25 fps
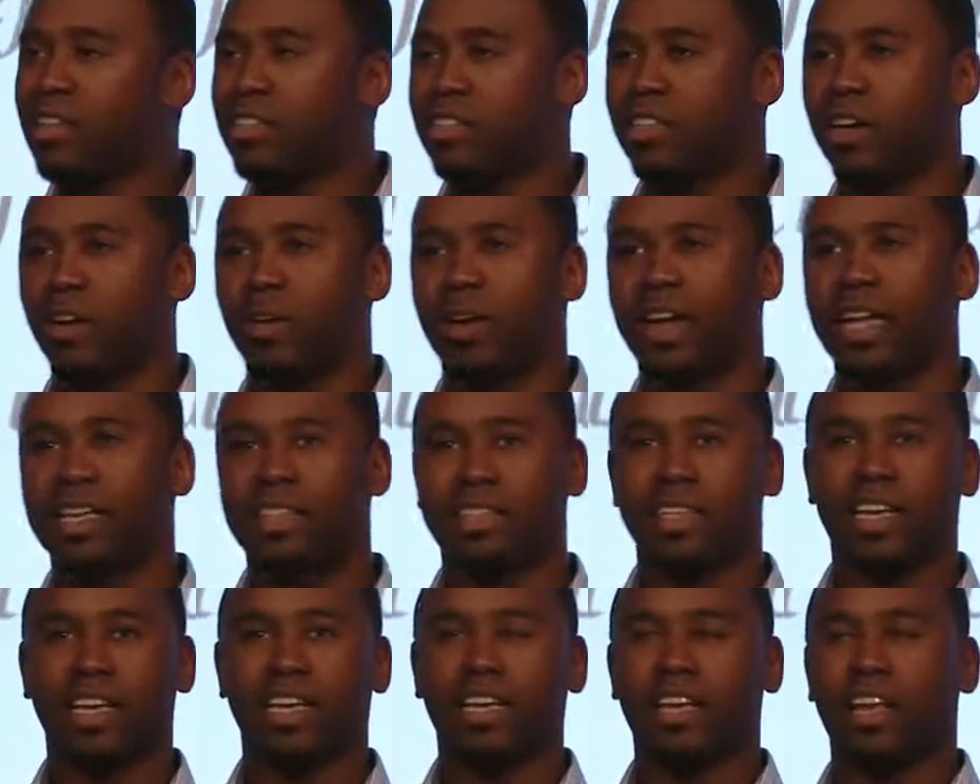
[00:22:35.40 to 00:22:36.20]
So
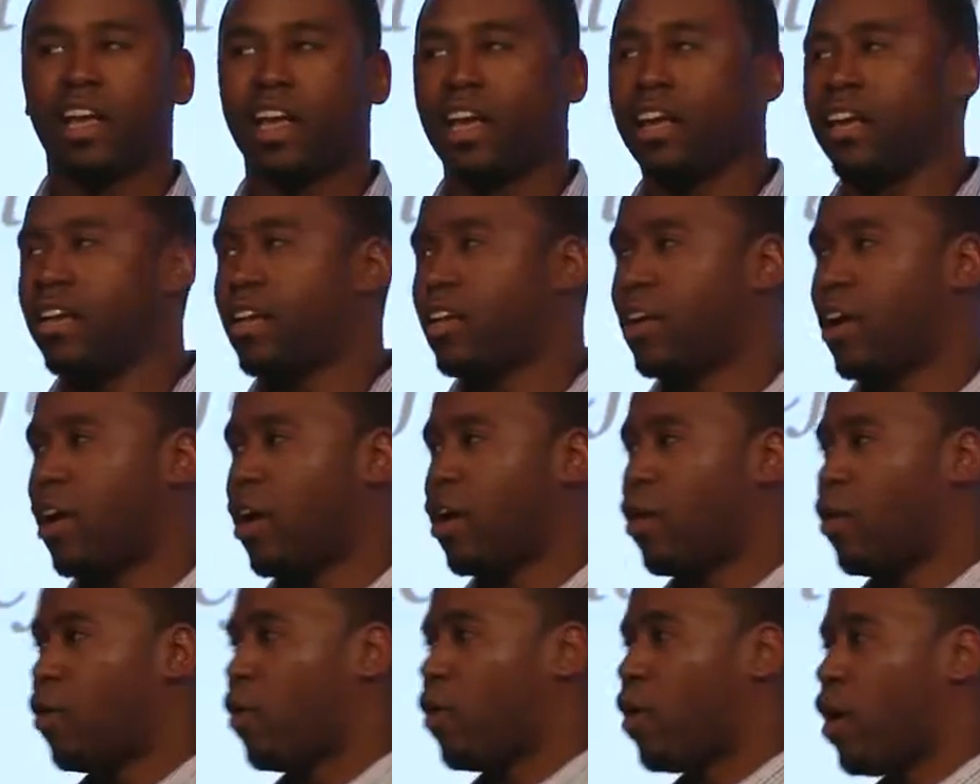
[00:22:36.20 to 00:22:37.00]
is it, you
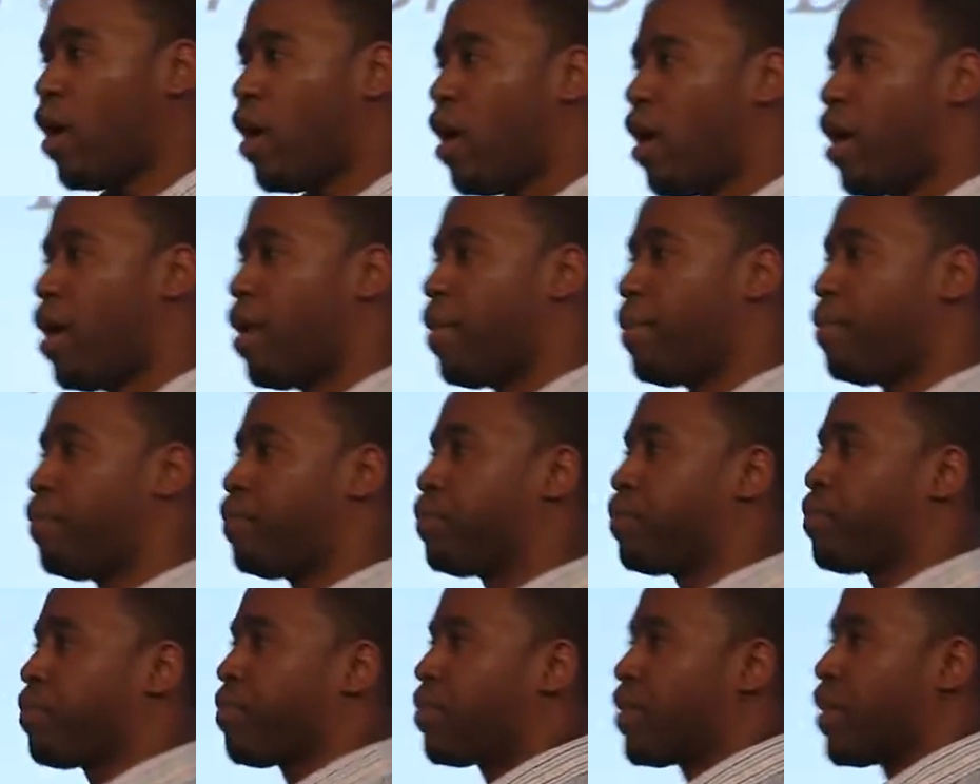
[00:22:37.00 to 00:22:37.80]
know,
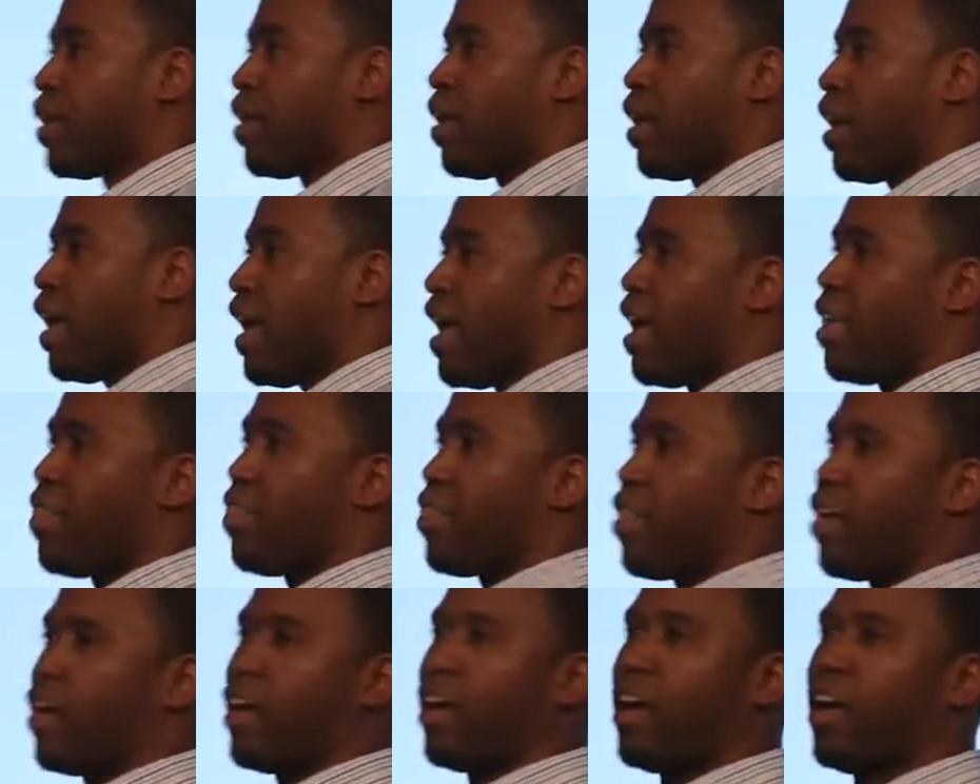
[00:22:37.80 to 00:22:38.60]
um, in
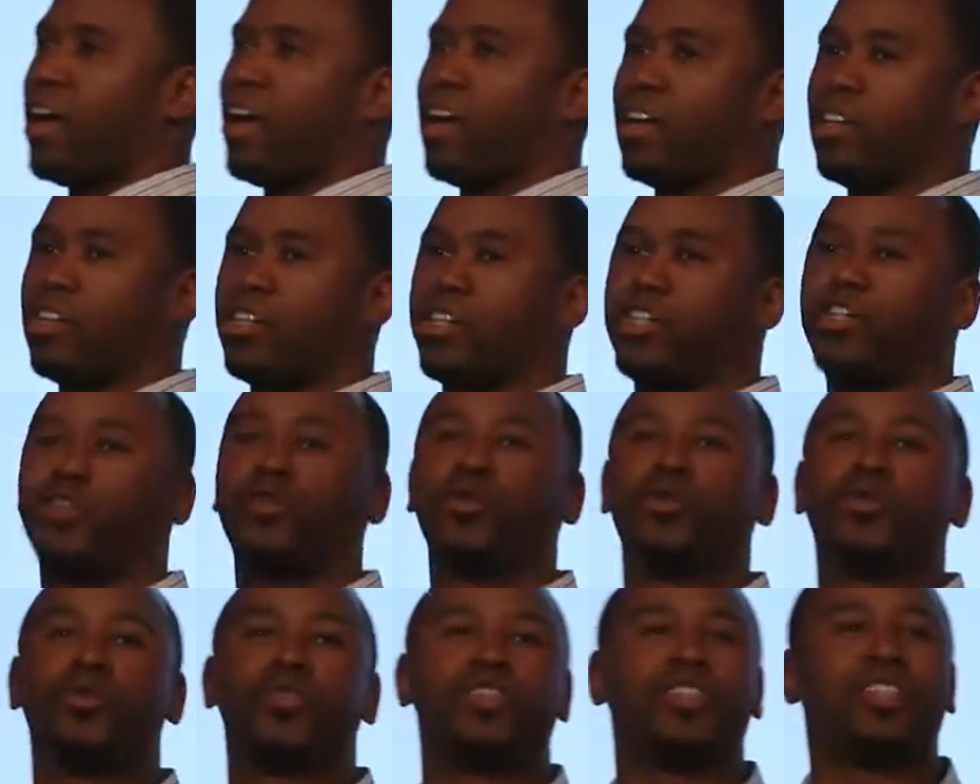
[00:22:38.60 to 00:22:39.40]
the
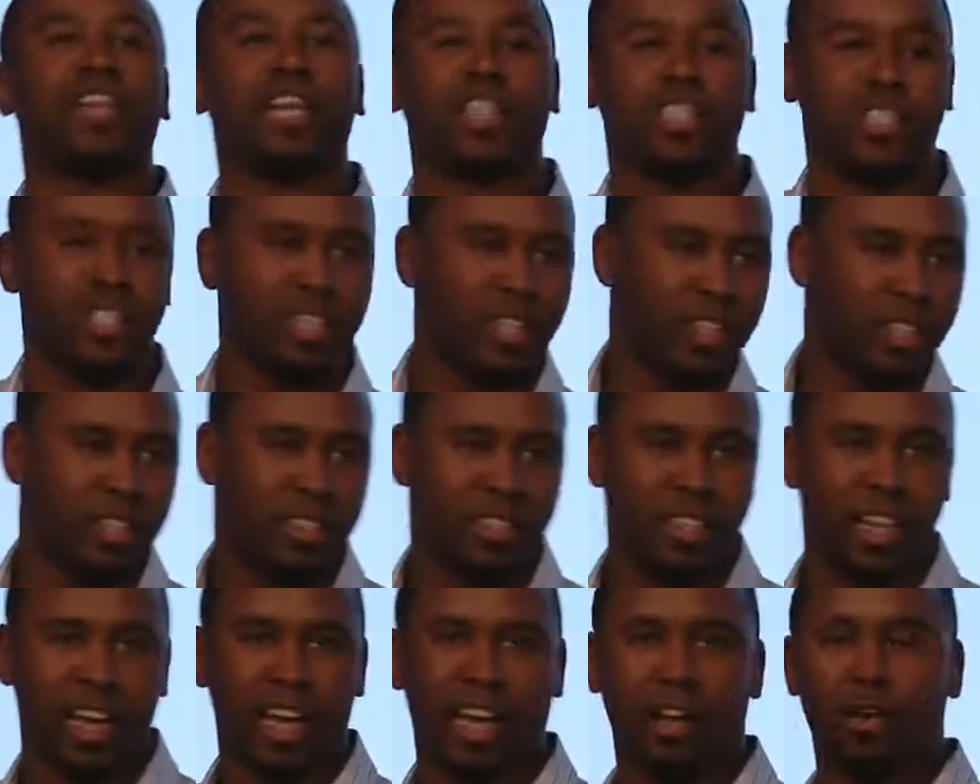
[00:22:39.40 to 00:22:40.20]
shoes section of the
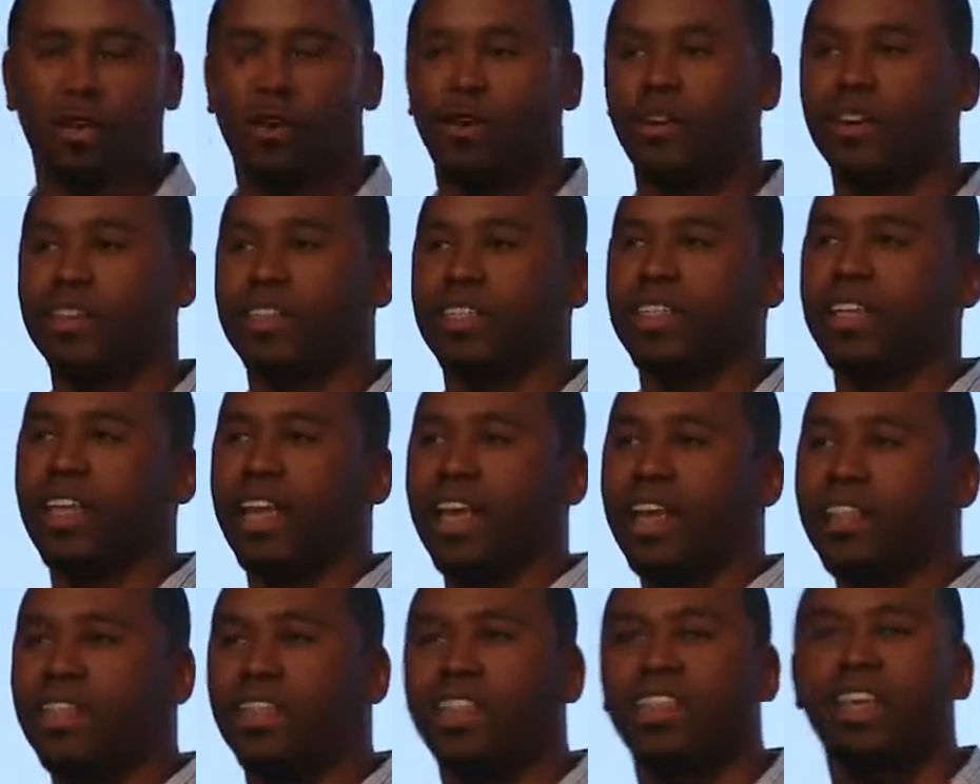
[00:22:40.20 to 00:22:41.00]
site, or is it
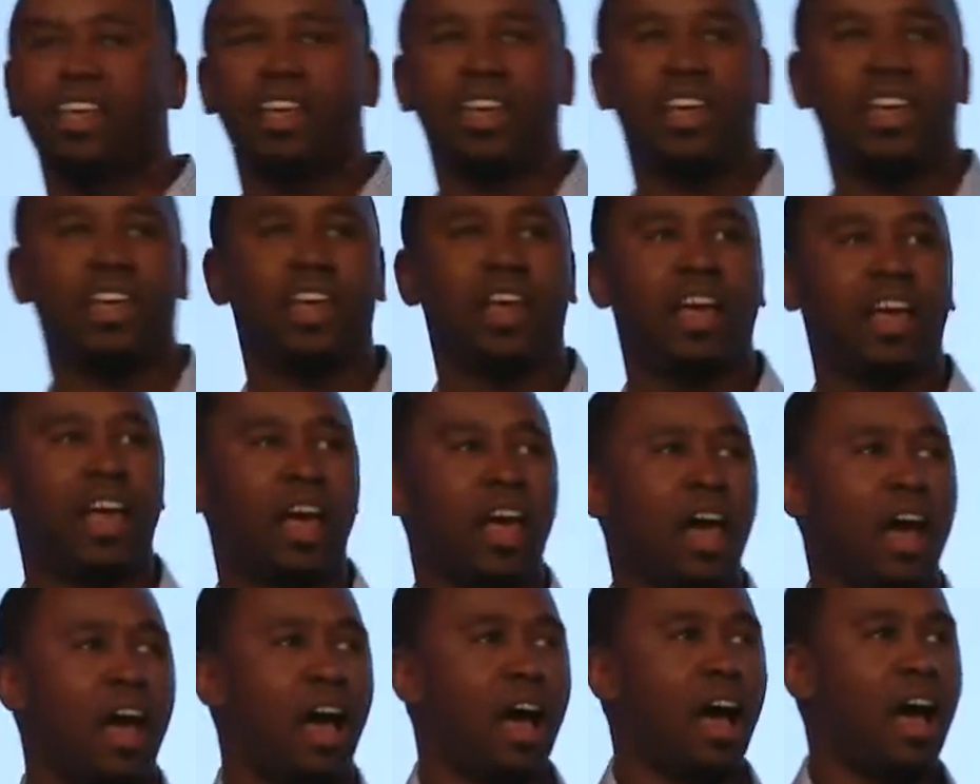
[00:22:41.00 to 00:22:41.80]
in the,
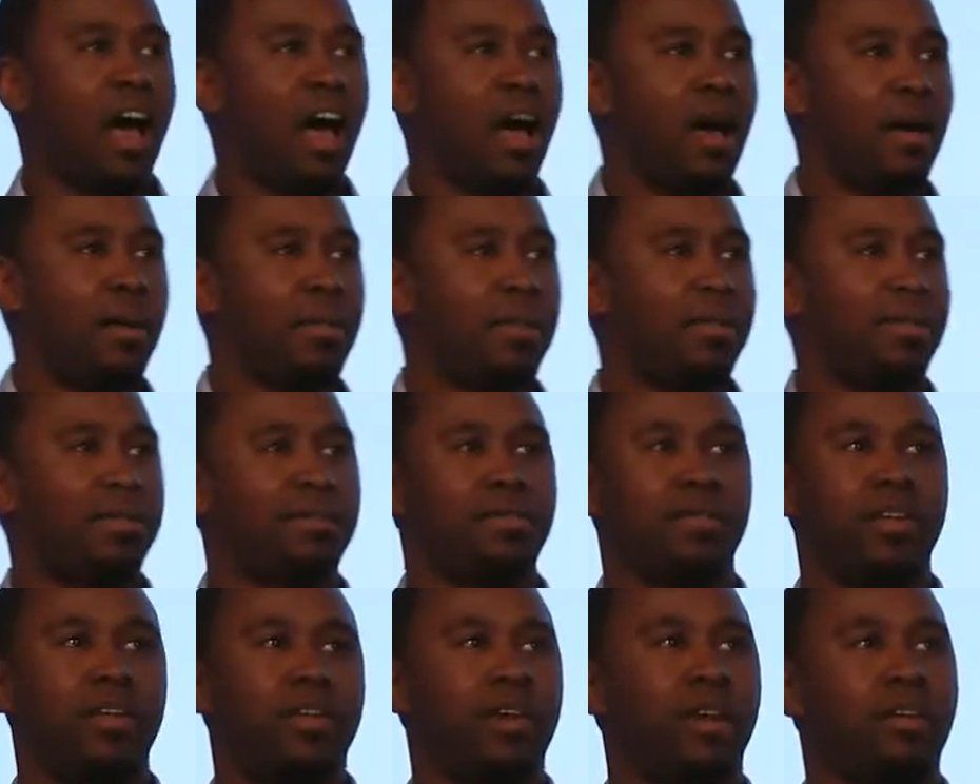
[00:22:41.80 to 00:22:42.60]
um,
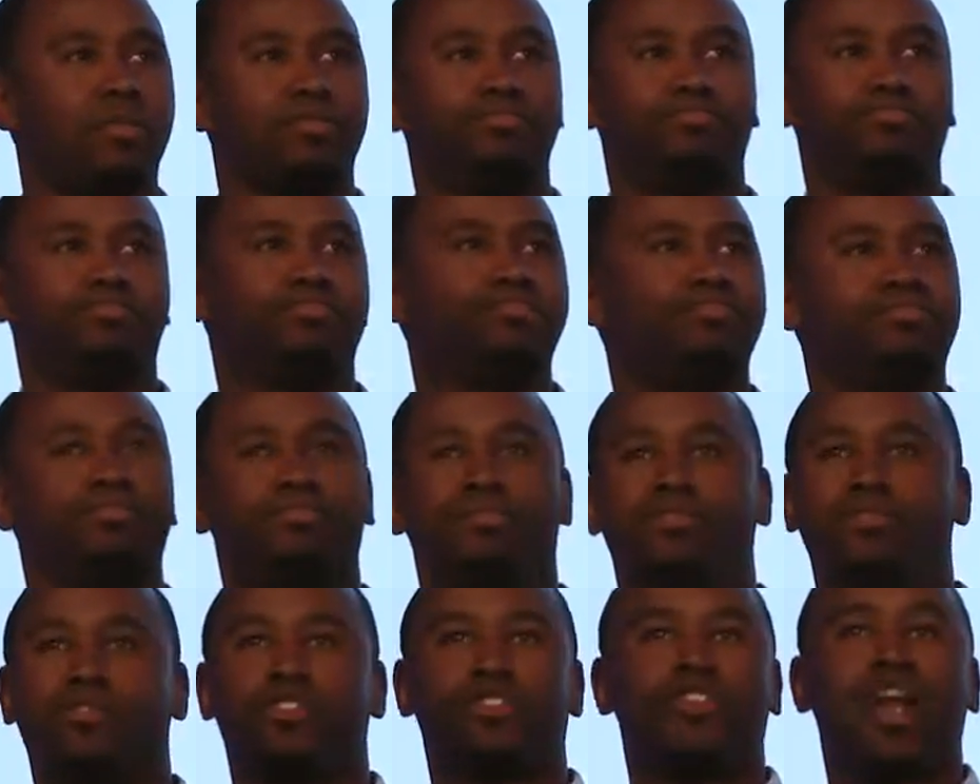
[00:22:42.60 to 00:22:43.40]
you know,
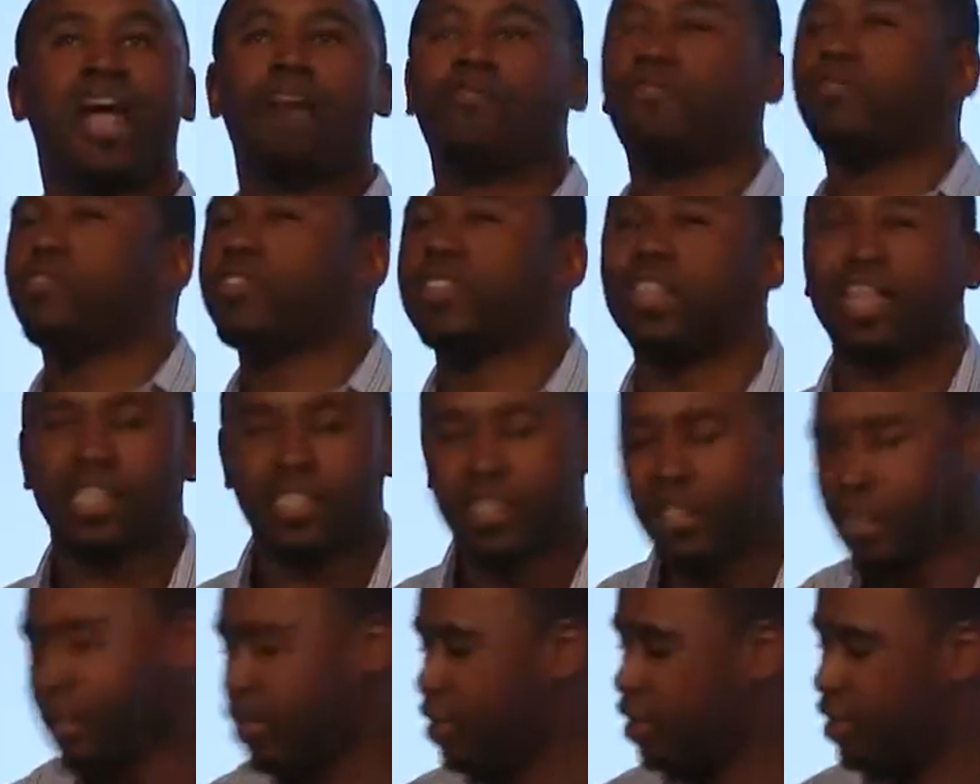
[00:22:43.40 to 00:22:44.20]
travel
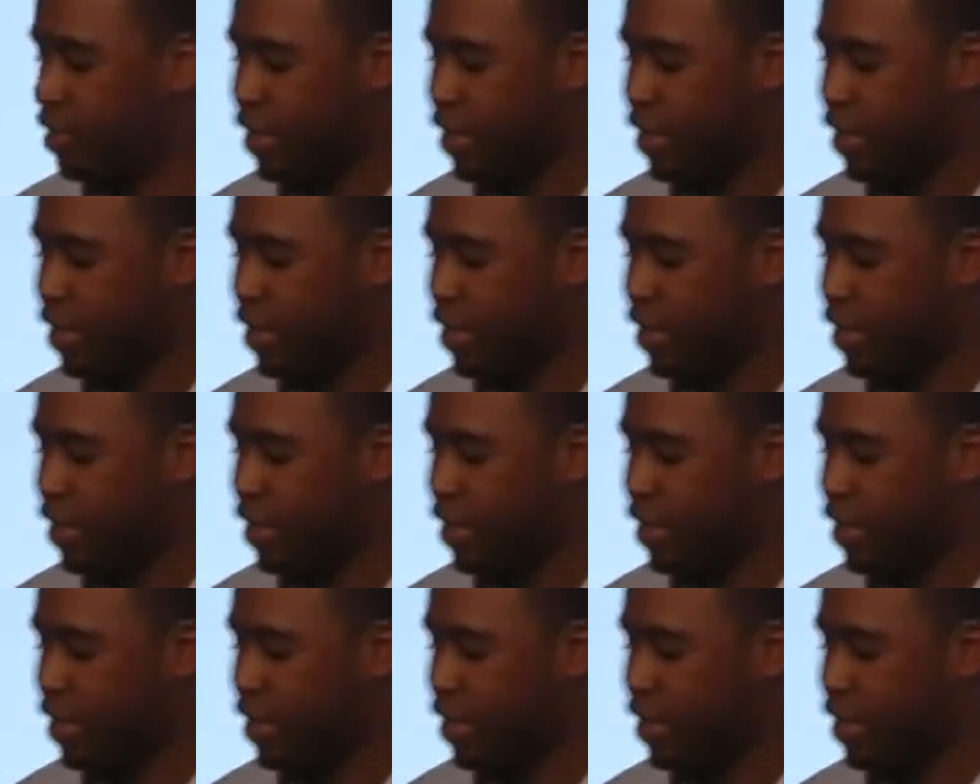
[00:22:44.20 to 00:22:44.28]
section of the